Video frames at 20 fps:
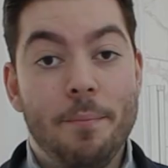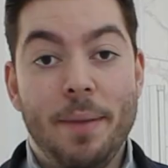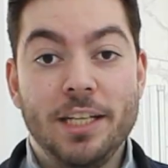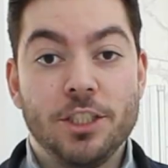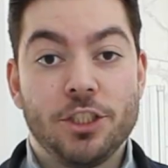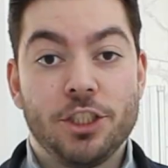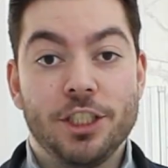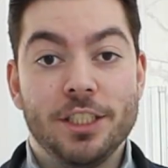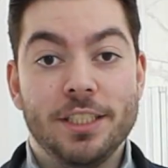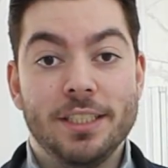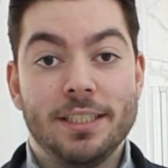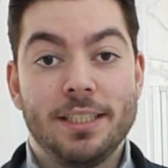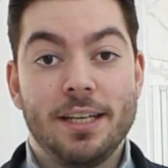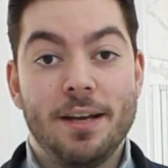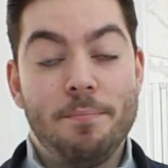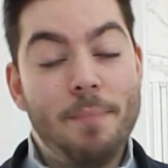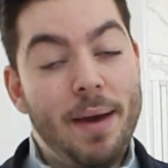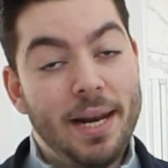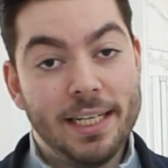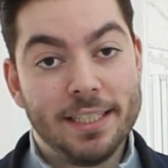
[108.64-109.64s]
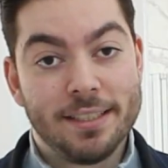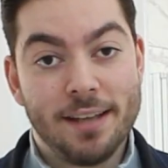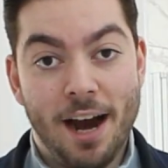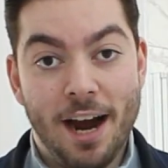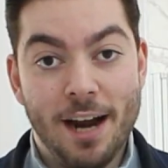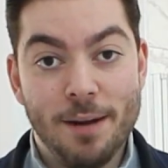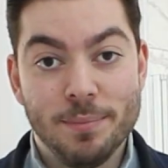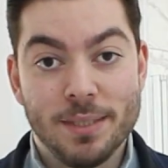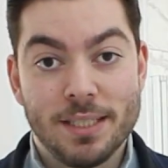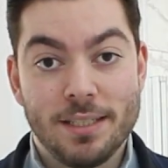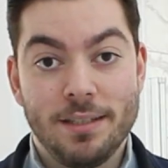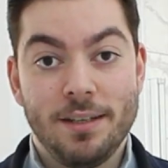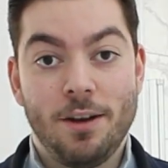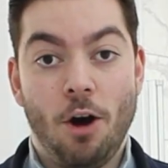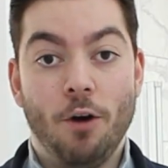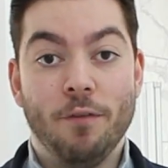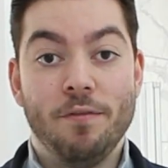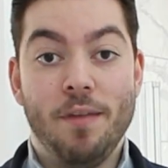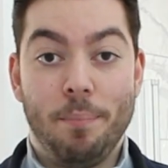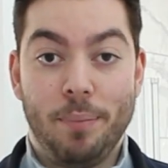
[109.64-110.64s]
I mentioned many times
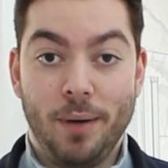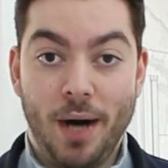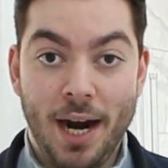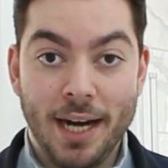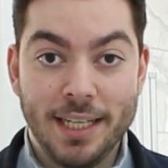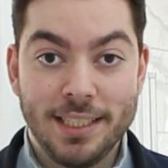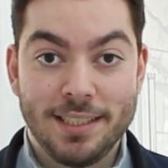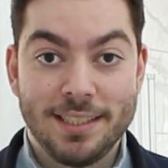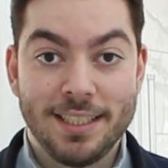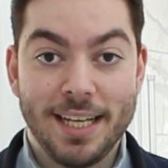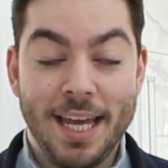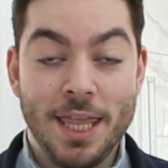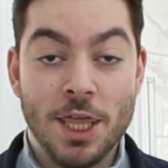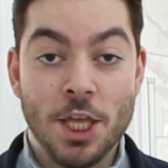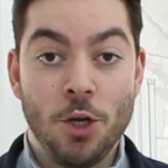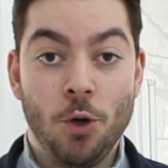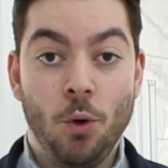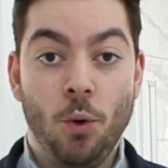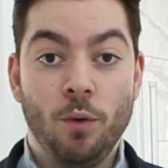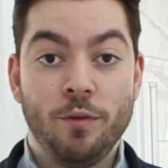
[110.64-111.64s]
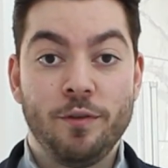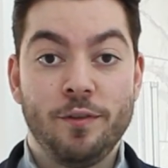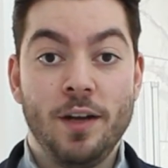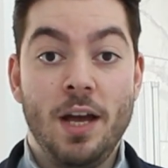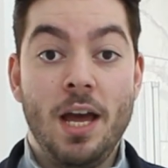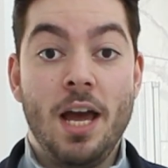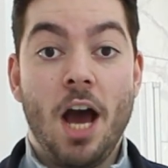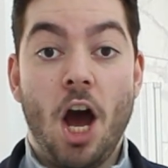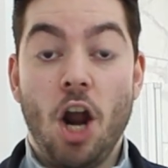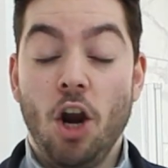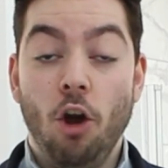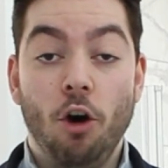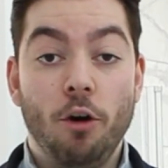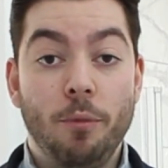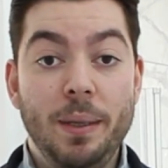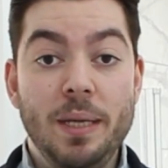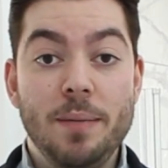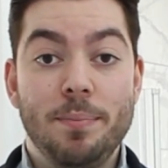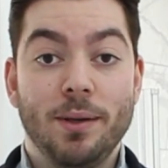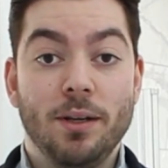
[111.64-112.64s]
of the price in the north, a lot of
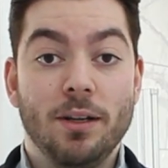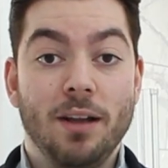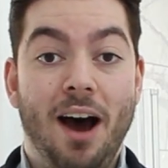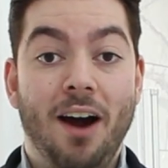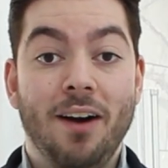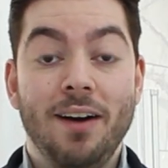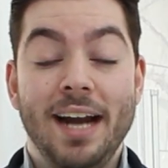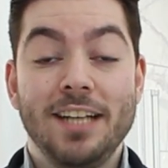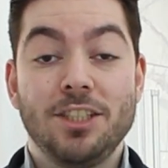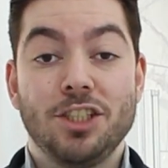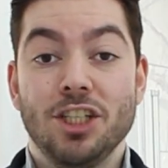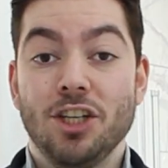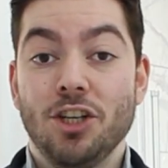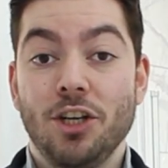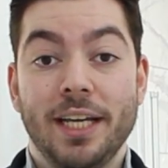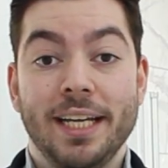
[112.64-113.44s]
people are actually